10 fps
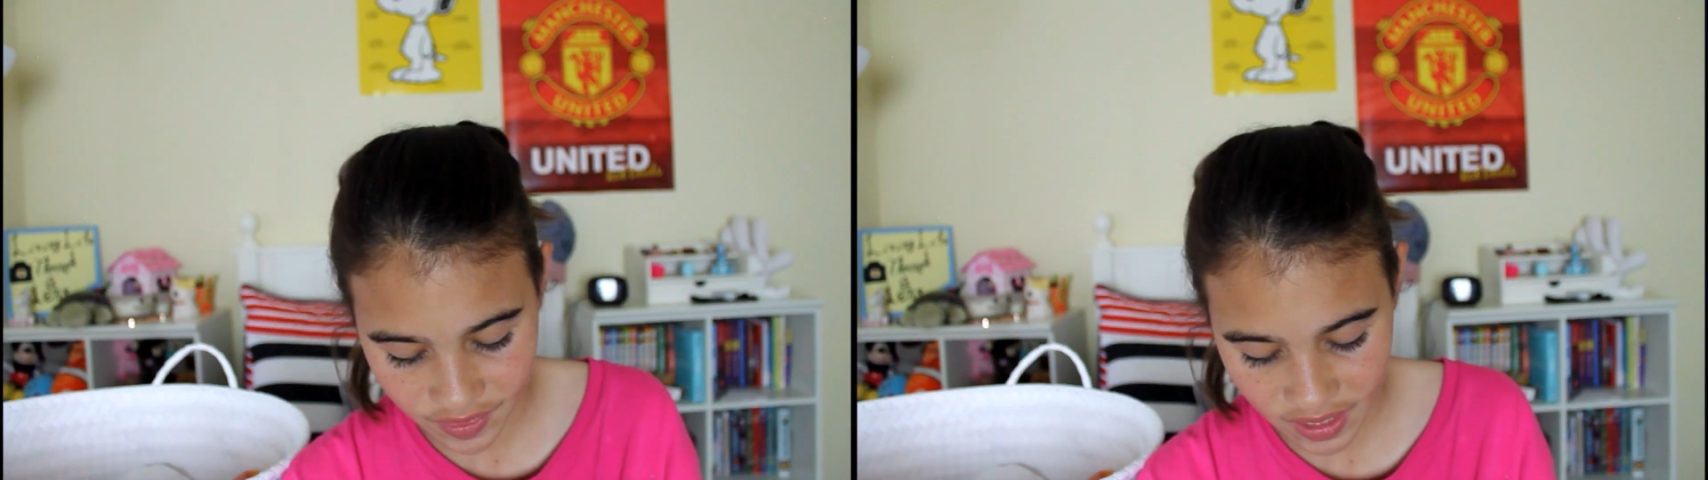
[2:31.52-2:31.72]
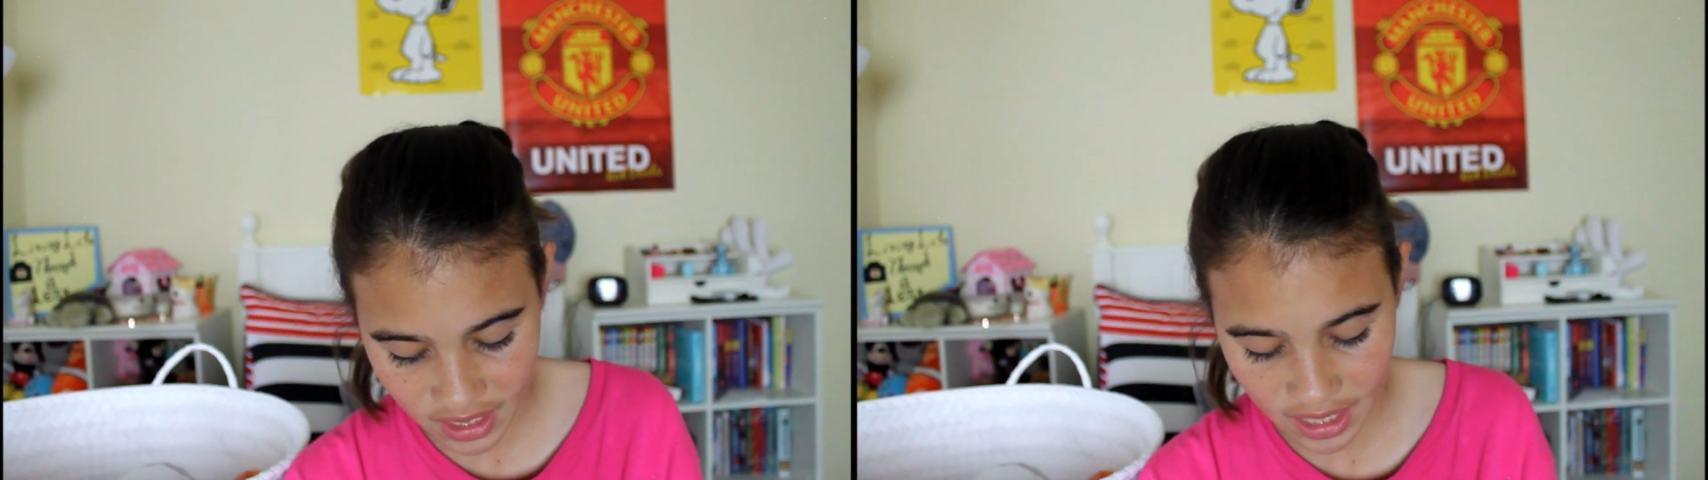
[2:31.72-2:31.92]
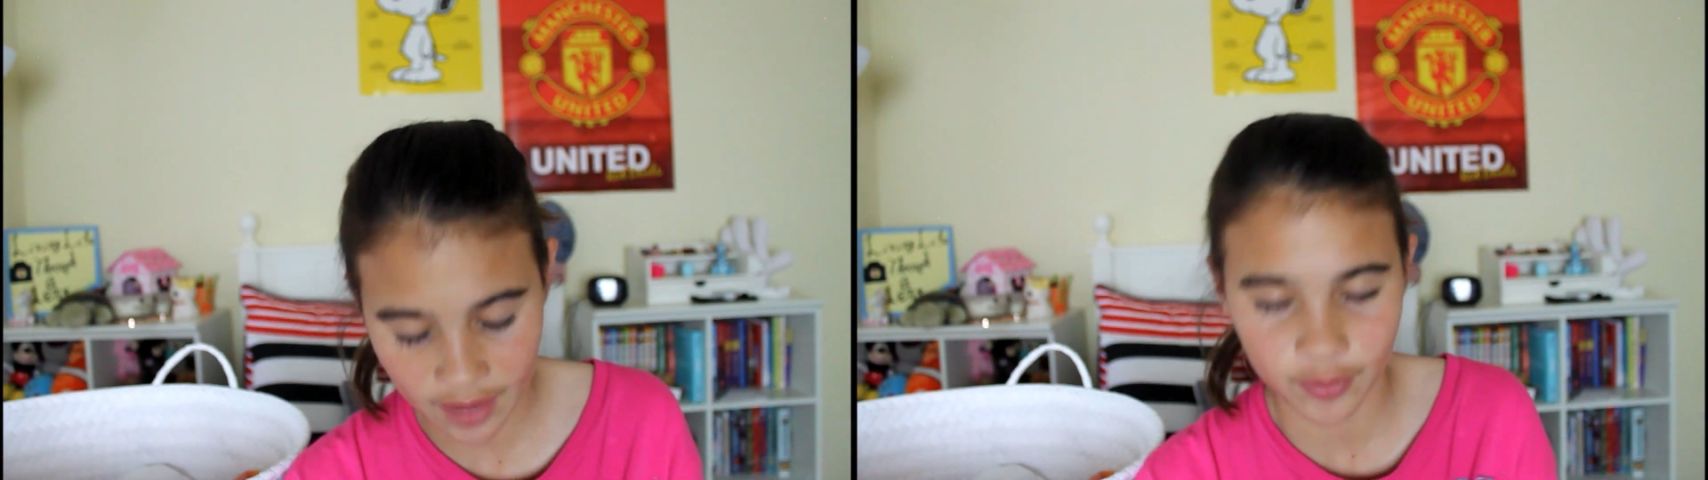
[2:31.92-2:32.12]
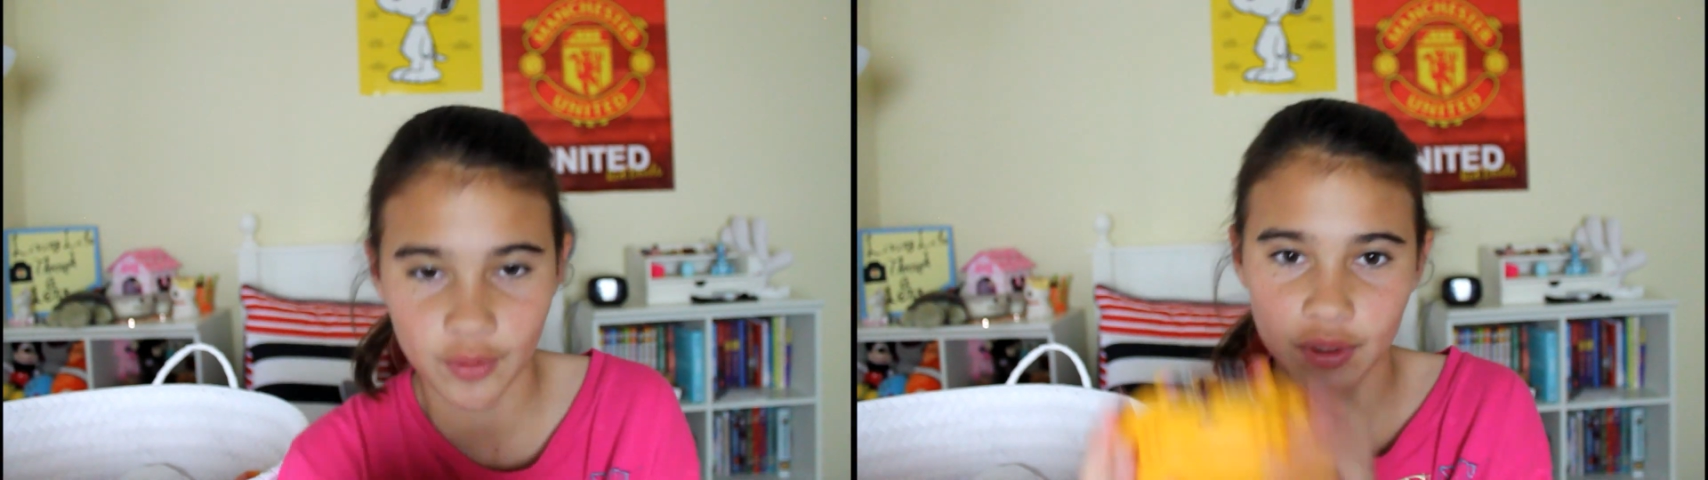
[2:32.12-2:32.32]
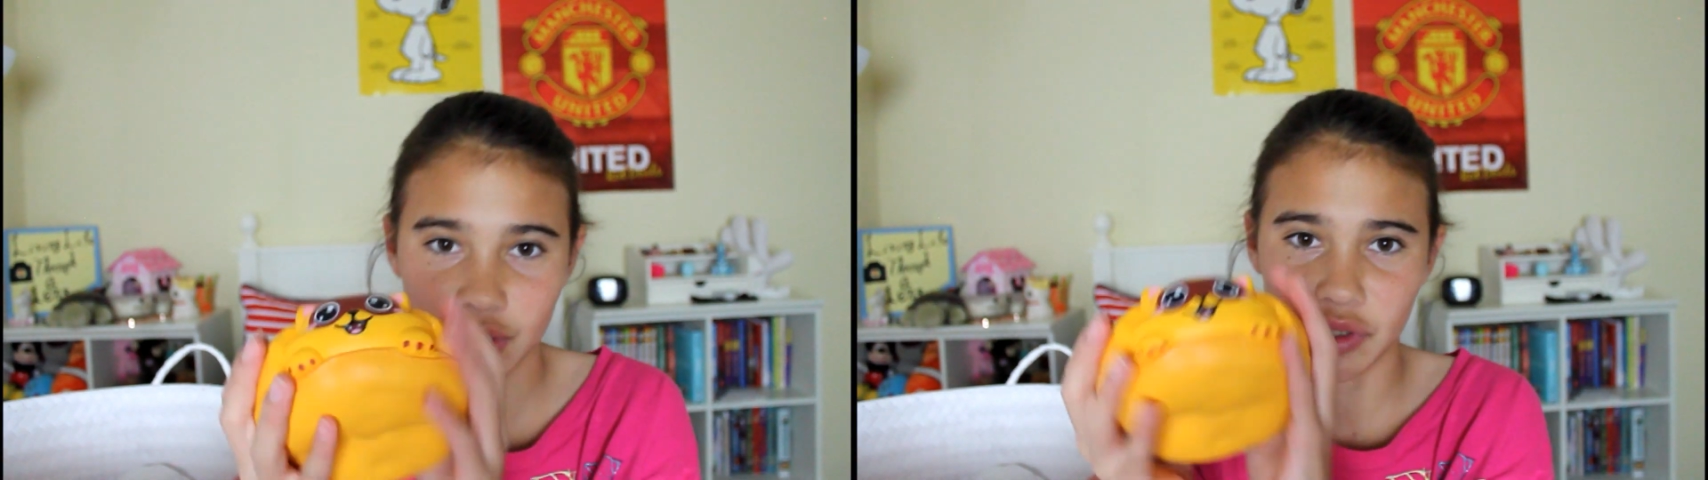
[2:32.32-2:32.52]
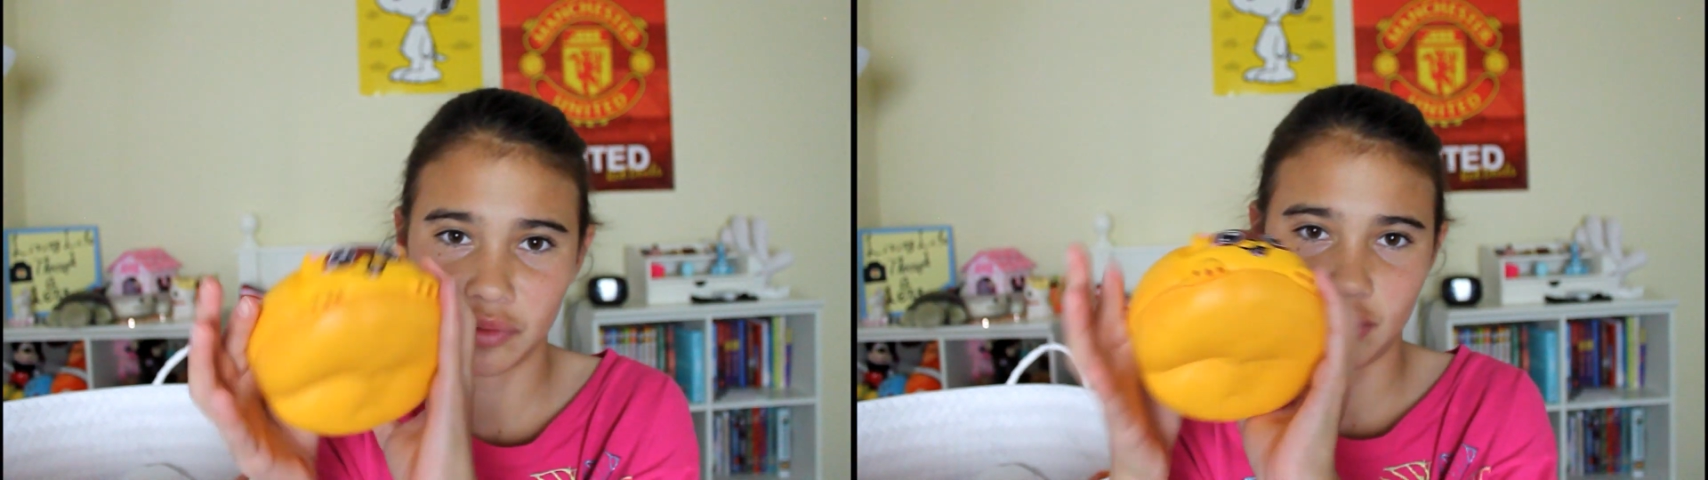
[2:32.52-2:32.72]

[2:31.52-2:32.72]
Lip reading: think I'm going to